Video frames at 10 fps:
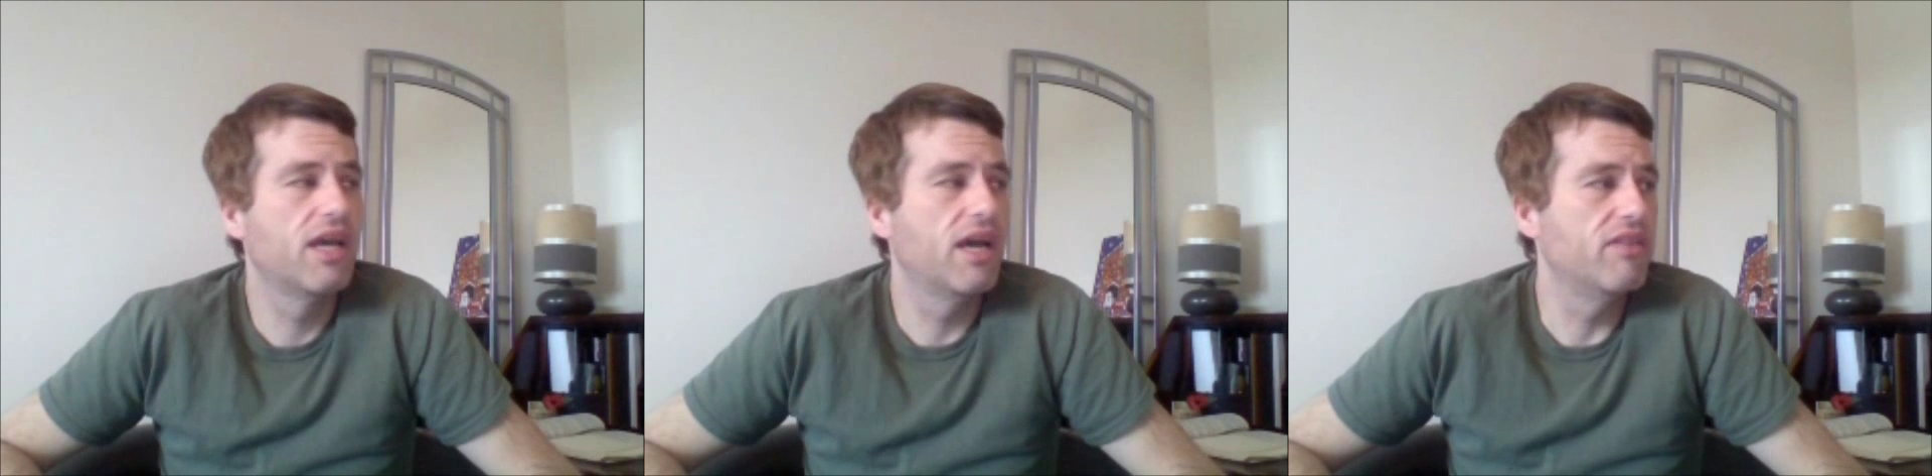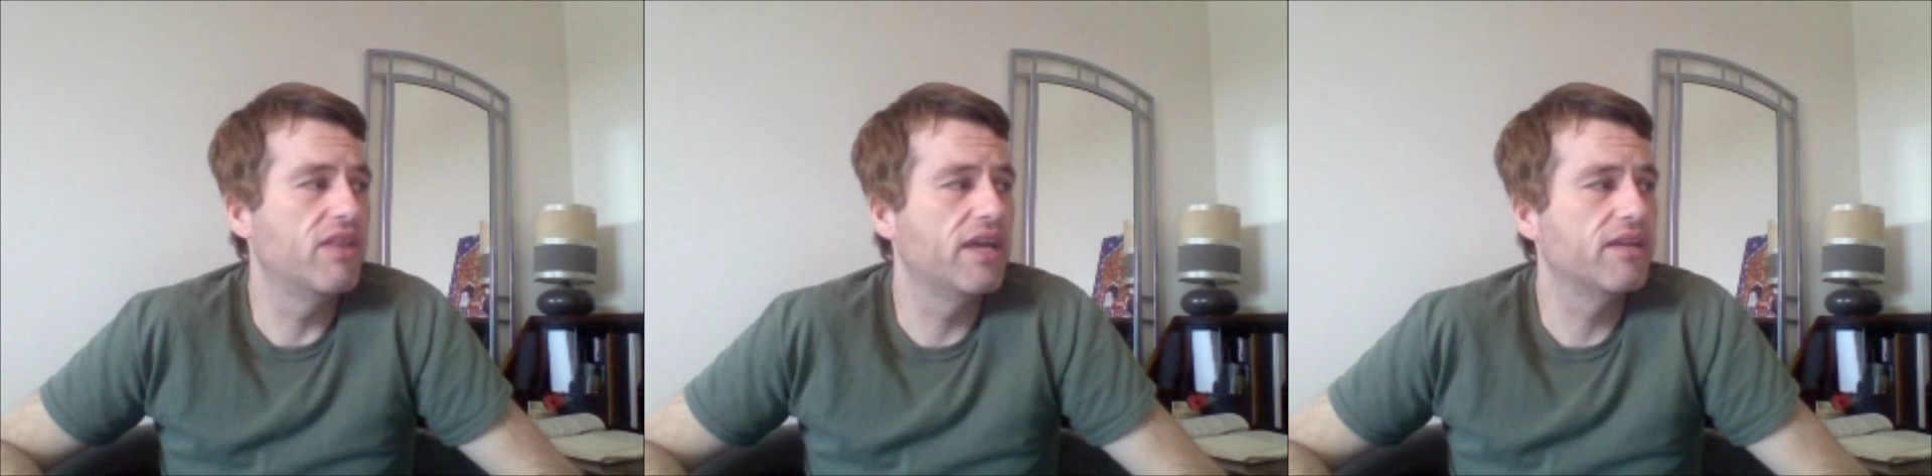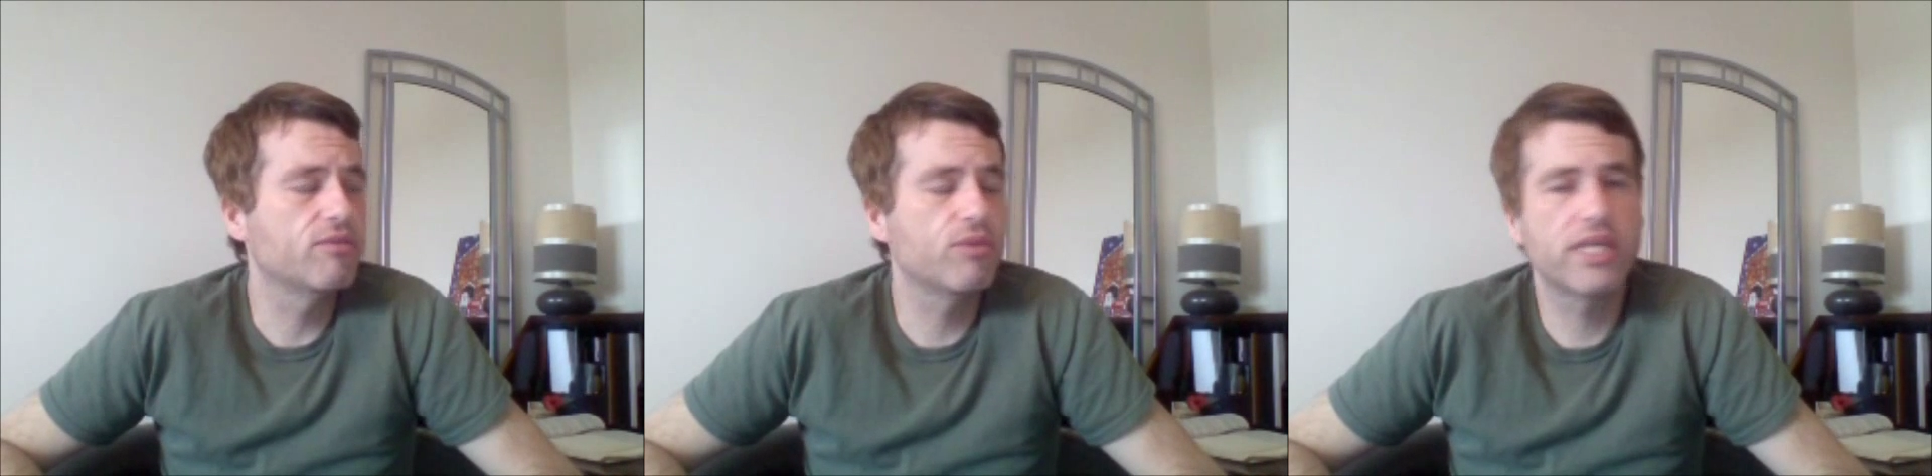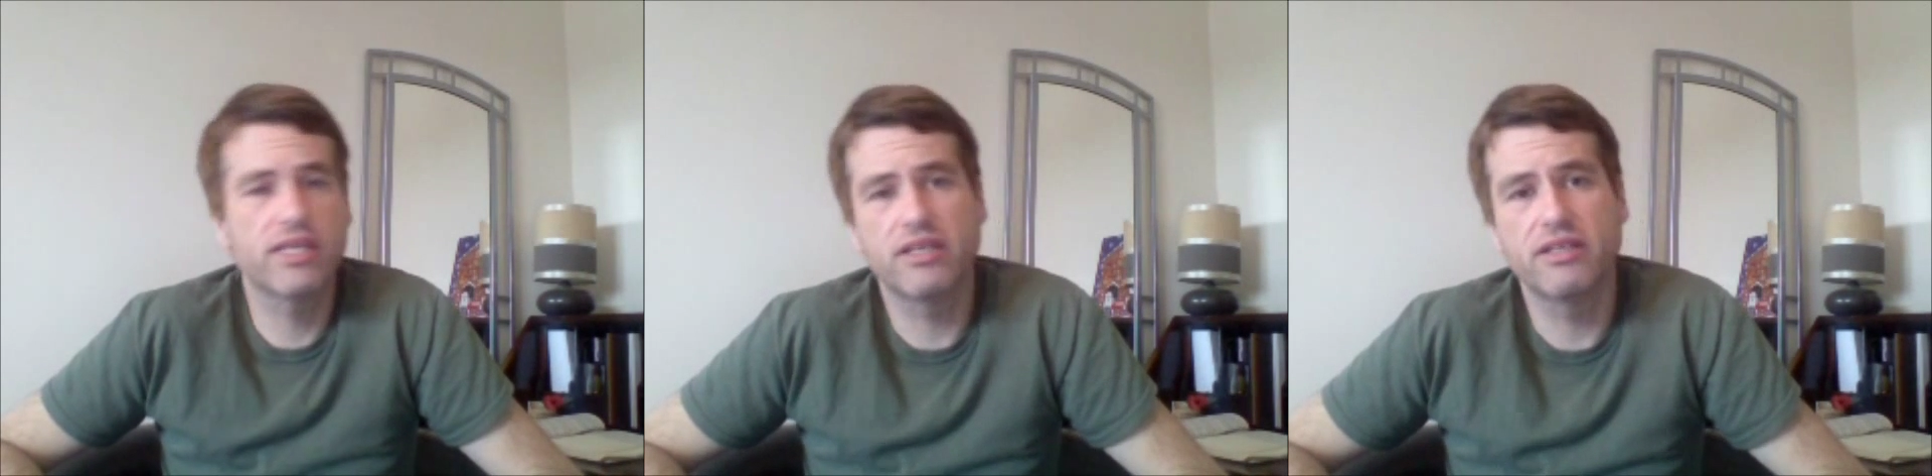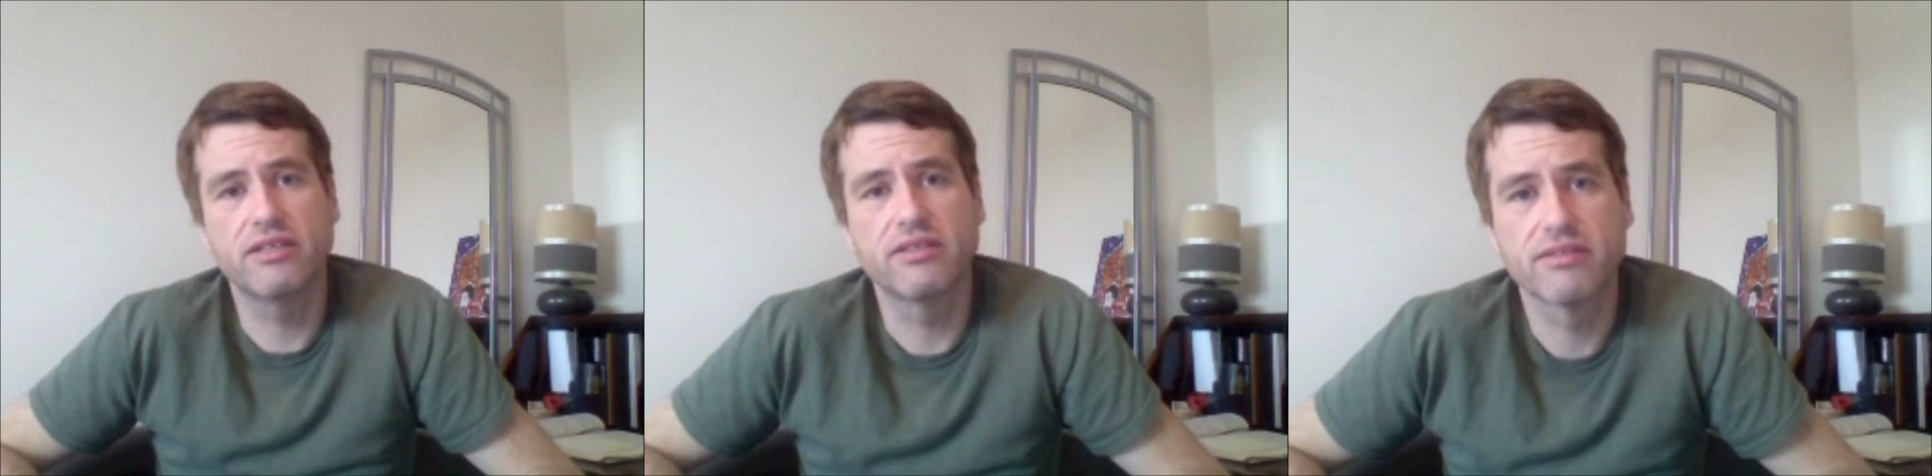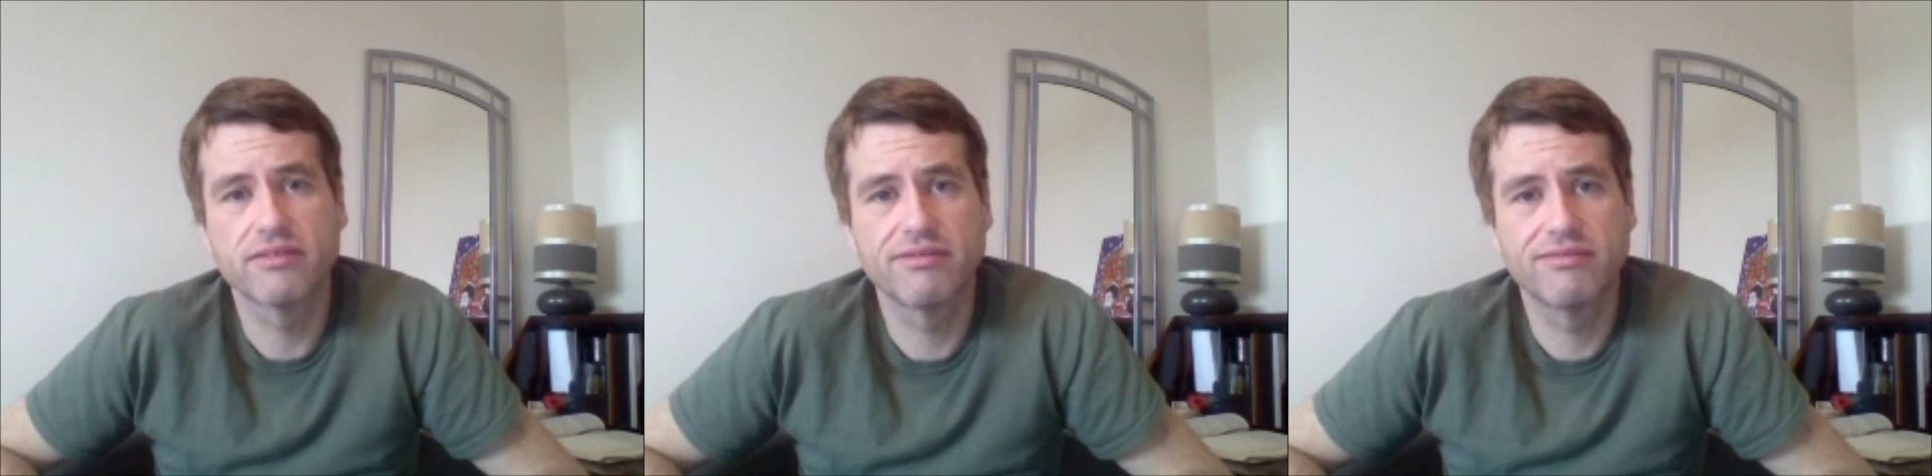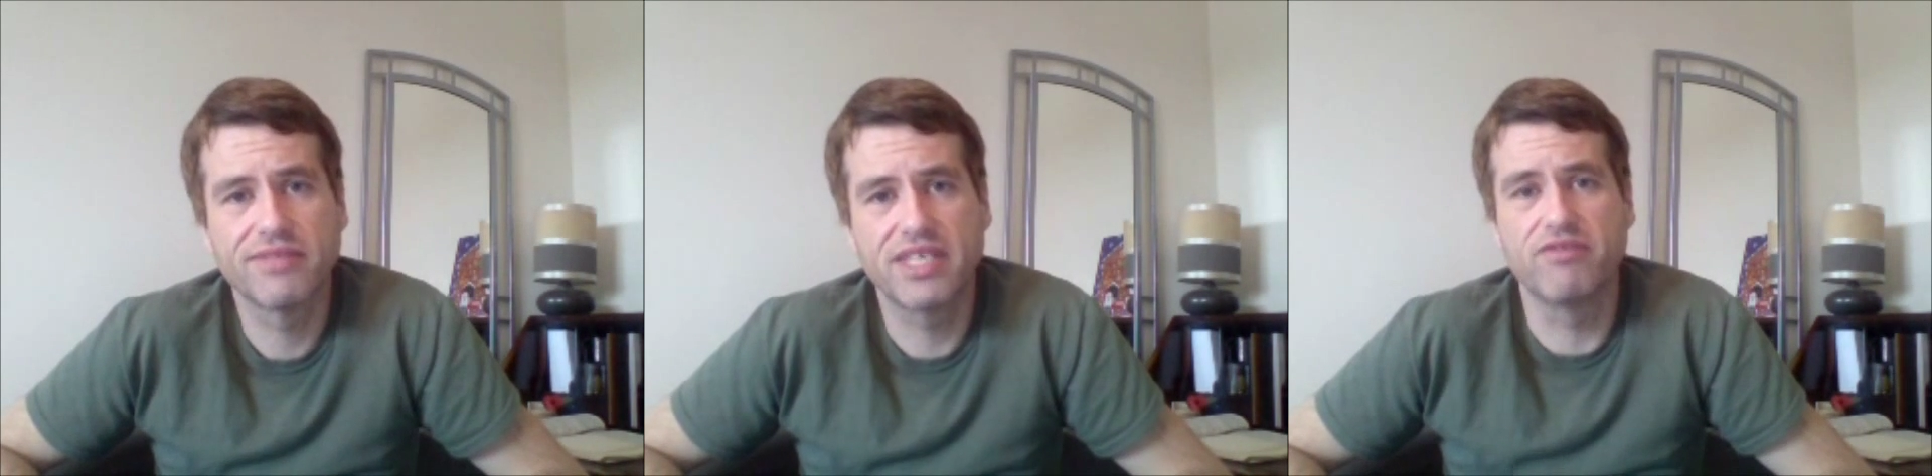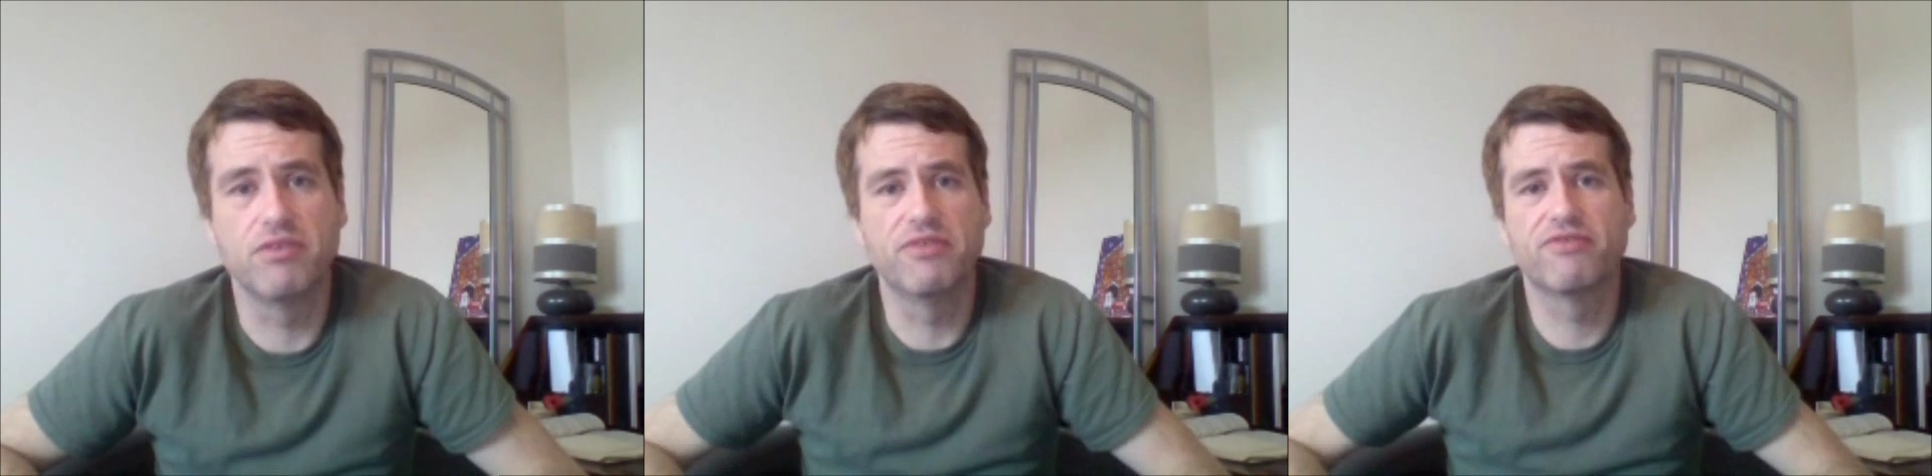and then we're going to give them